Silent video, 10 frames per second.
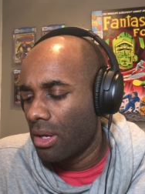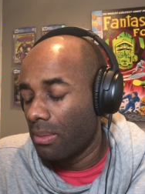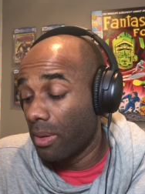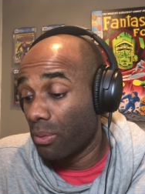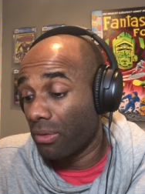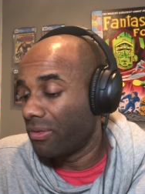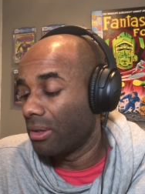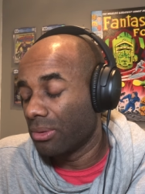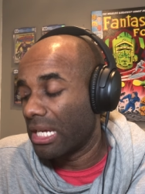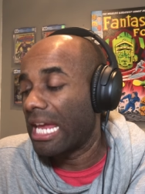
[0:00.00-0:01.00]
be
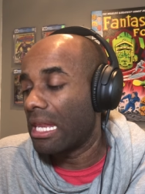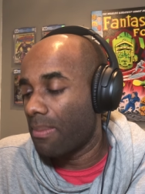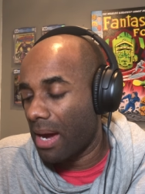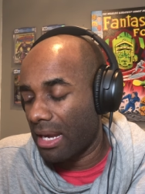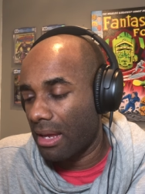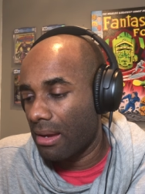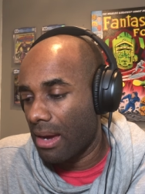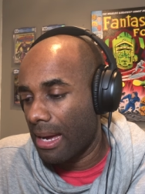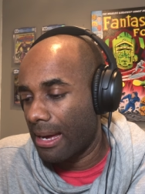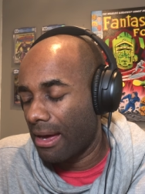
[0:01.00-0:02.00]
revealed to anybody
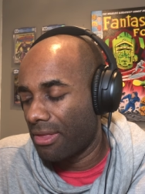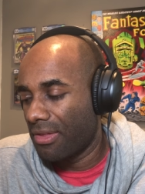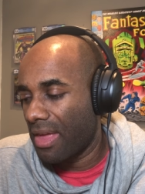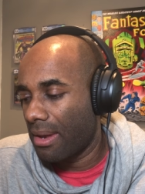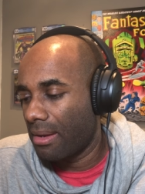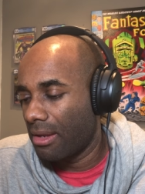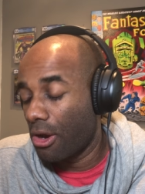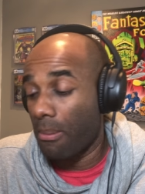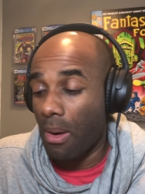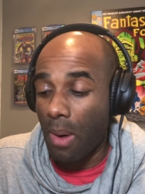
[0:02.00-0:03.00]
uh, other than you
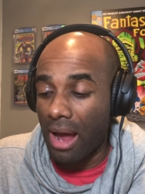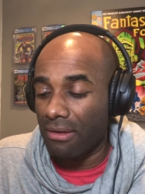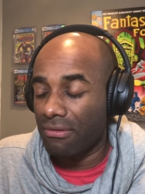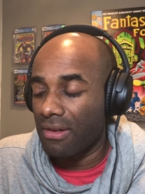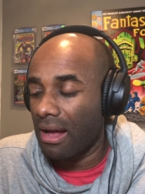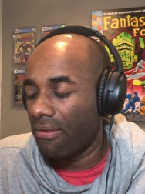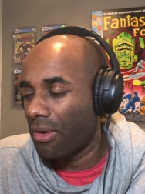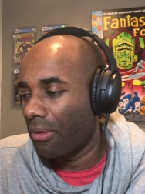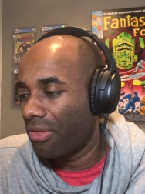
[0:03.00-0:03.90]
know my wife. Um, there are